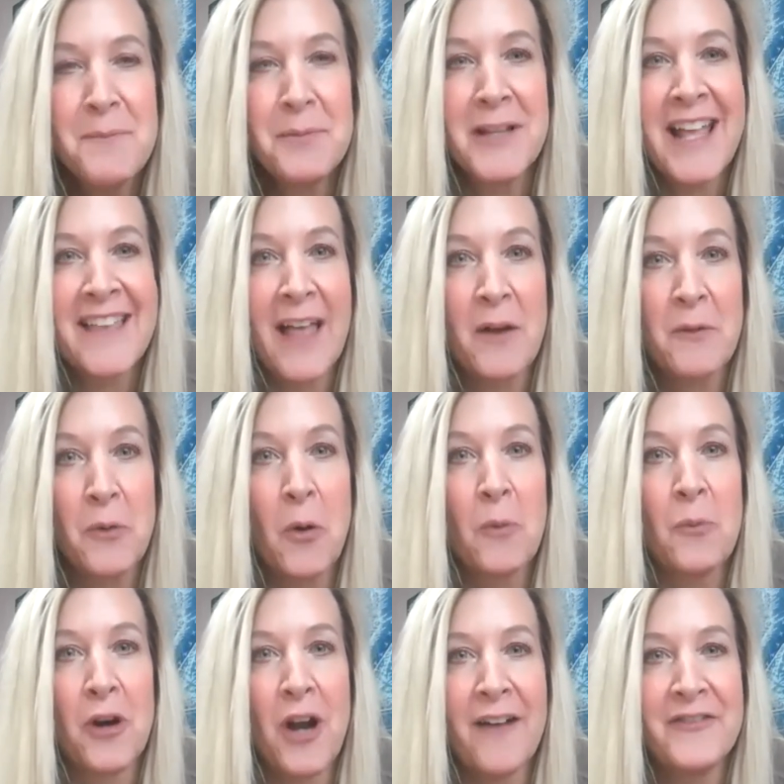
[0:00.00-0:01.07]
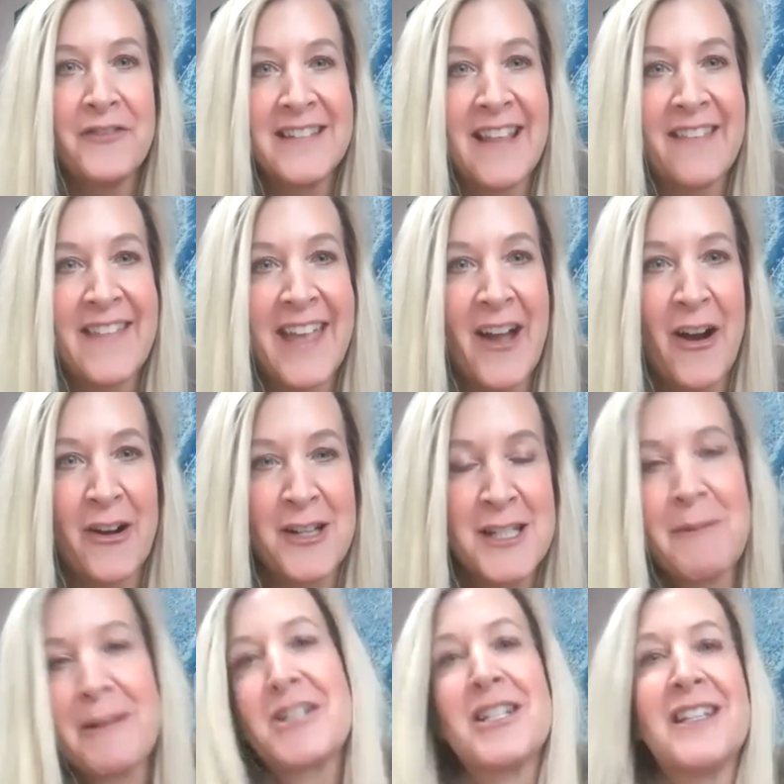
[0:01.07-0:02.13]
playing that role more often than they are,
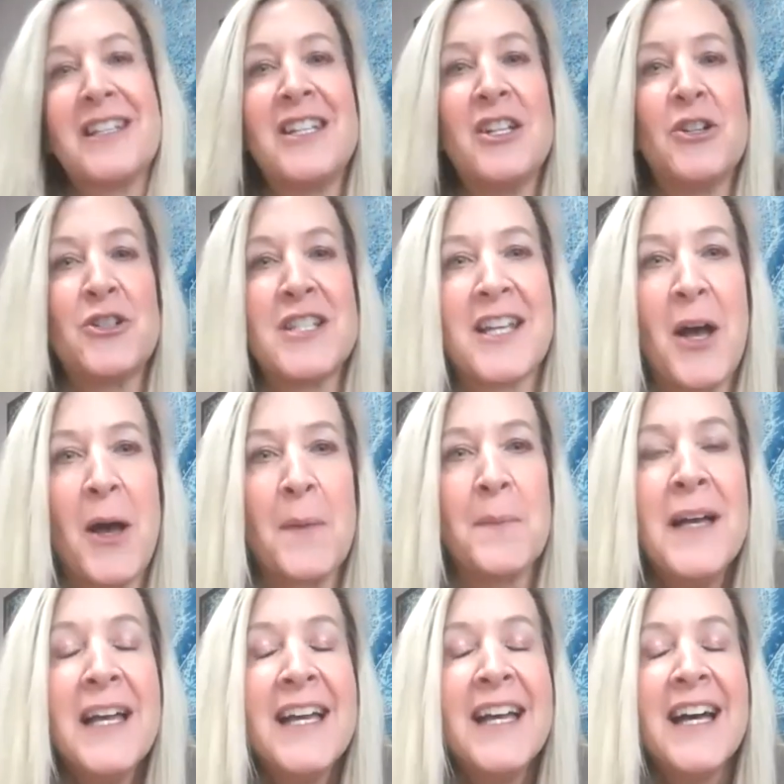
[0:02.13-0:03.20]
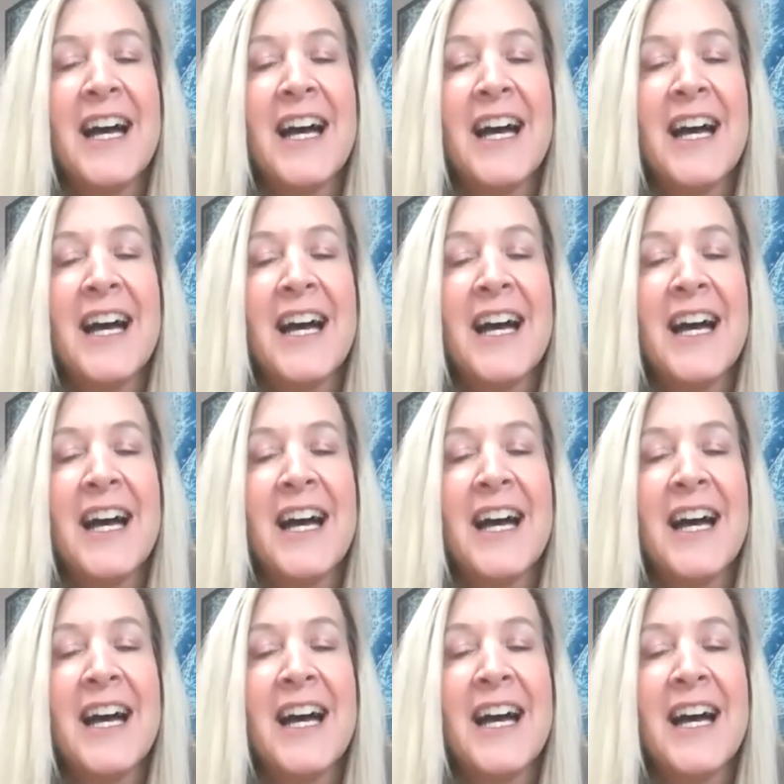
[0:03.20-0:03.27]
especially in the year to come.